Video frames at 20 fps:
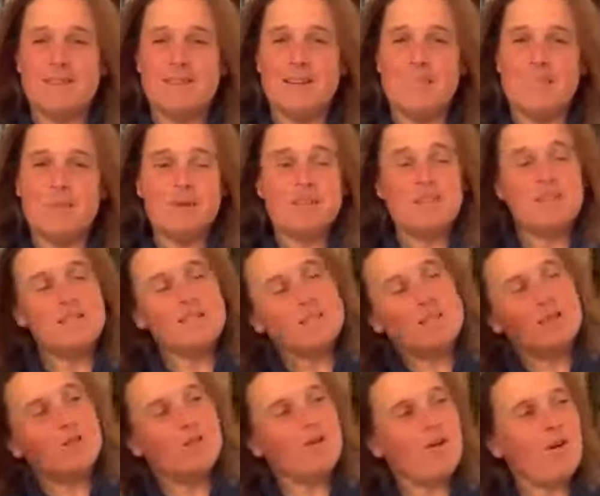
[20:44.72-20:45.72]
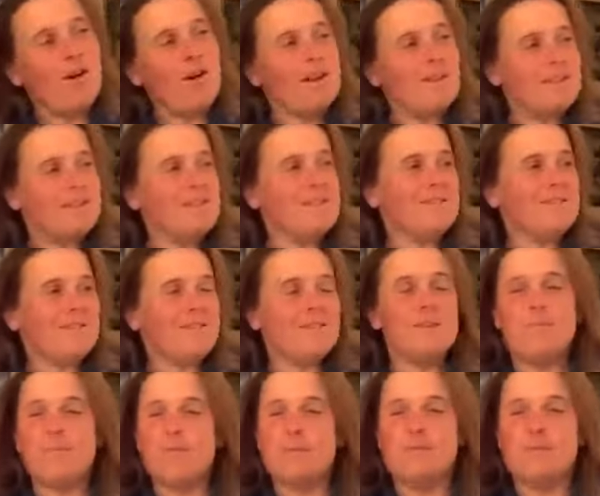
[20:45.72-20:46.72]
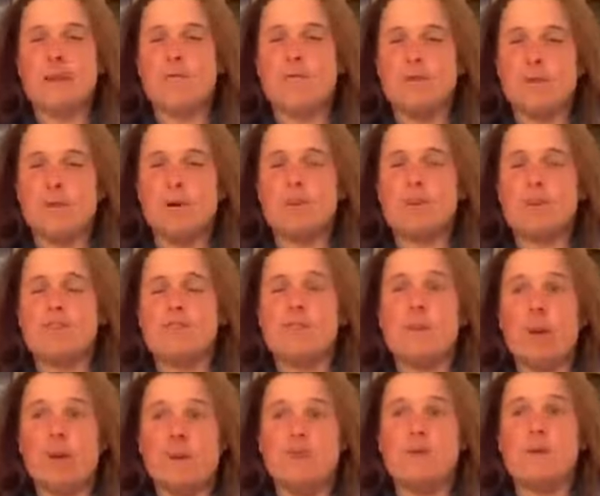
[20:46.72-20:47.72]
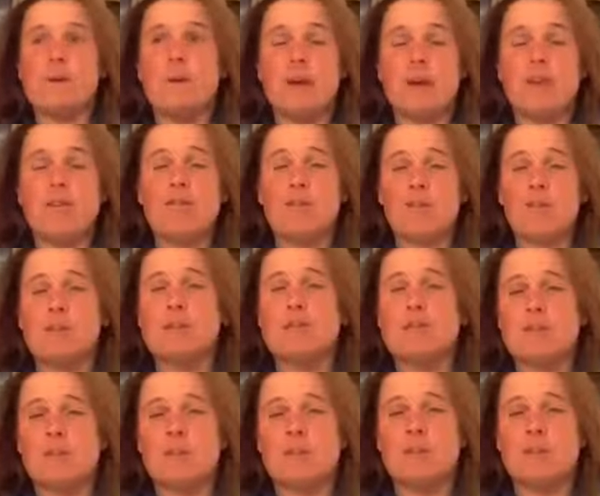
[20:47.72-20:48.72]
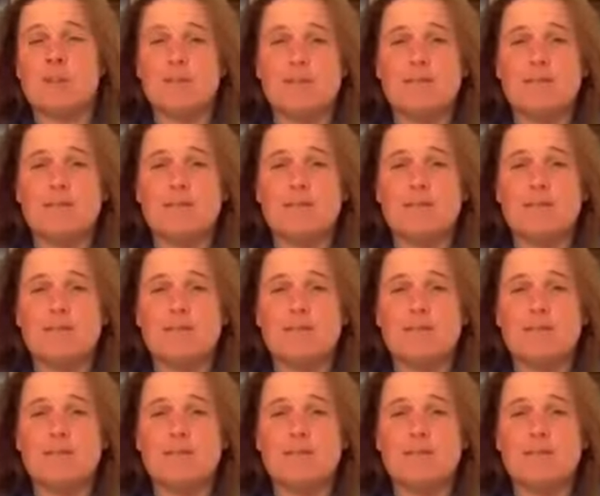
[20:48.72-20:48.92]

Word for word: Hopefully. But it's still great to see see everyone. It's great to be out and competing again.